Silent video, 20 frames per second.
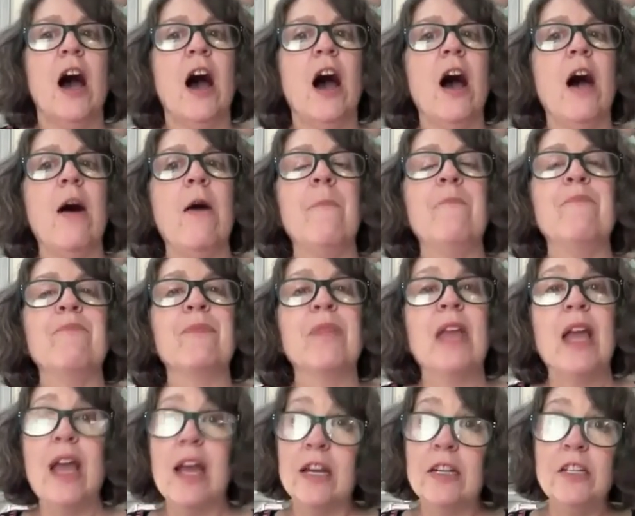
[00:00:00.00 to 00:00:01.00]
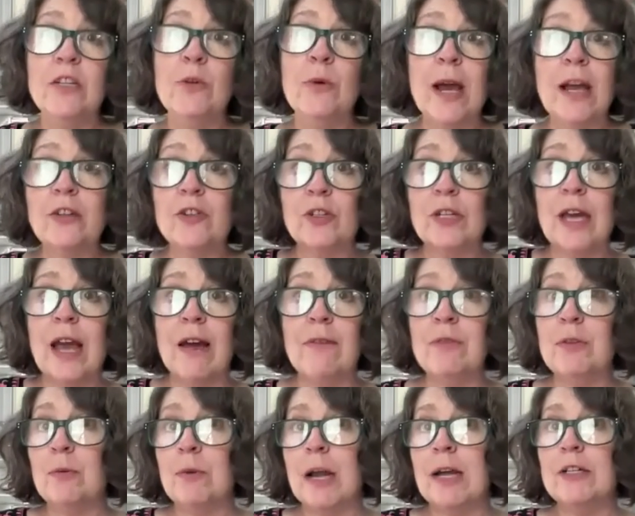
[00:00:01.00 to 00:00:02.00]
And you actually have
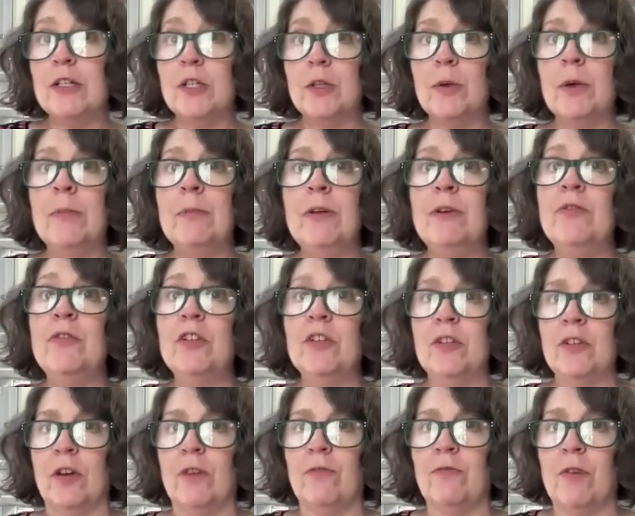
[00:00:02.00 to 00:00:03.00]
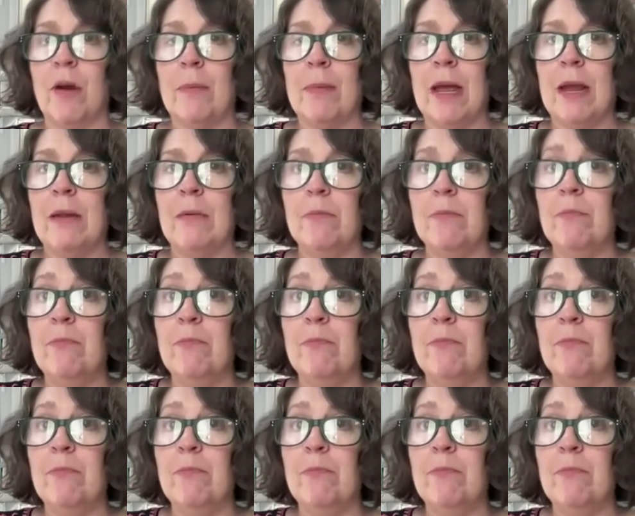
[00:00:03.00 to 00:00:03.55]
the right to remove yourself from it.